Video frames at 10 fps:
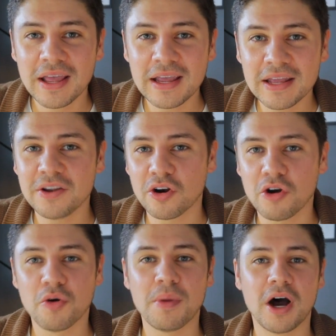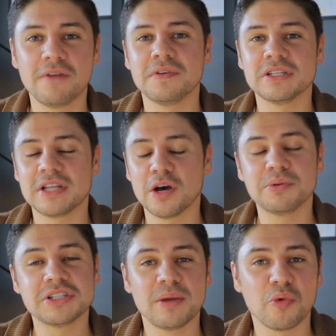in your home office to help
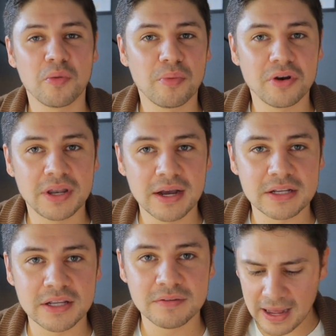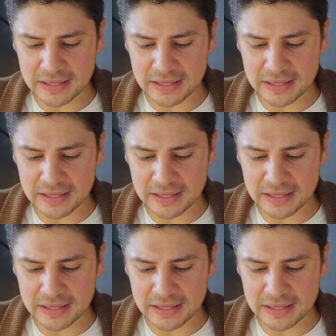you stay more productive.